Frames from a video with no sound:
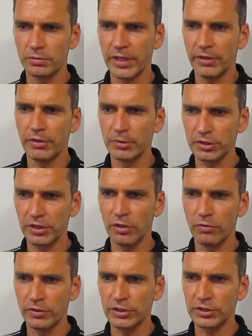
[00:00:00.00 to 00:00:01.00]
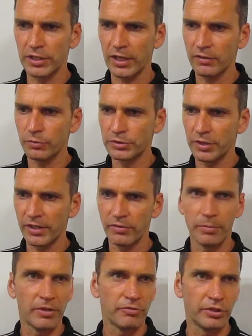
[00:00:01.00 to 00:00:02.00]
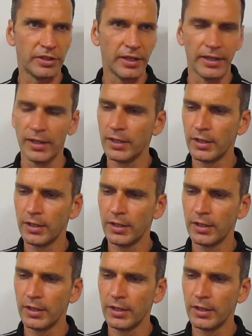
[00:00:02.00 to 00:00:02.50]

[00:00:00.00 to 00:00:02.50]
Henry, myself and the staff, we drive them every day.